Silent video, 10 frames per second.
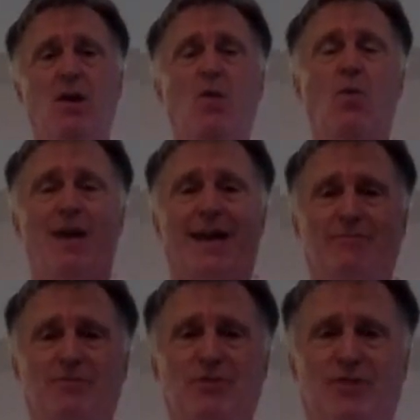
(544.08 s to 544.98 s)
what
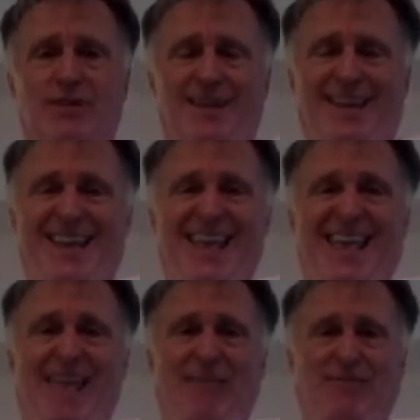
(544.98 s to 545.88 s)
I'm doing
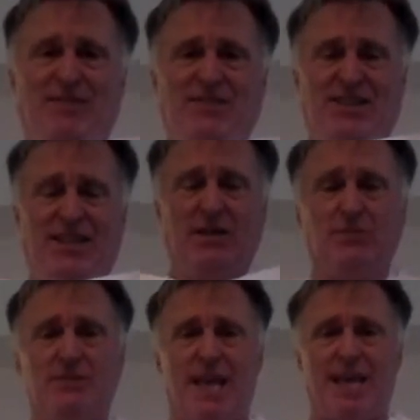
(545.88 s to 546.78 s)
every
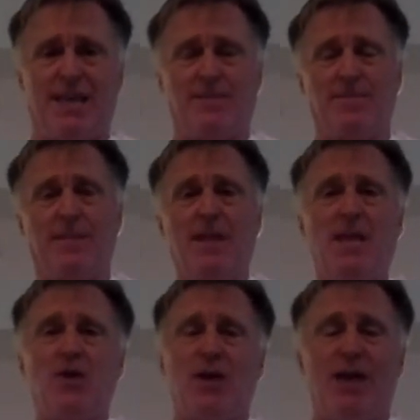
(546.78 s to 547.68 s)
single day.
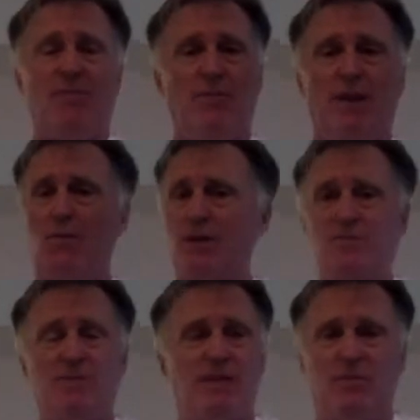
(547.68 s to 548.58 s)
You know, everybody
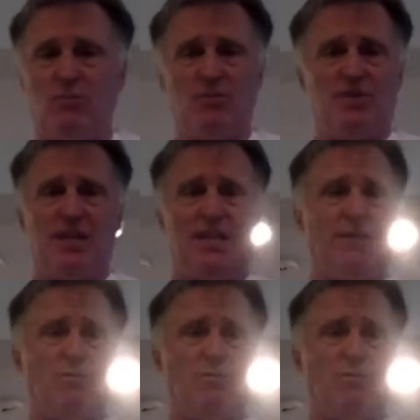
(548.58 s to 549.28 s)
wants me to give a routine.